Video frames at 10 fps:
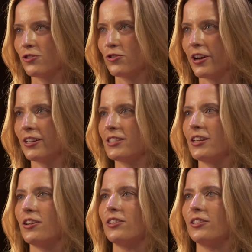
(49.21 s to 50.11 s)
you're trying to
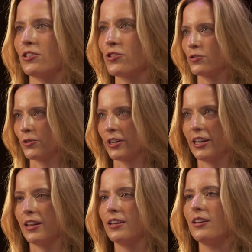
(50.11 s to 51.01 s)
tell and the story,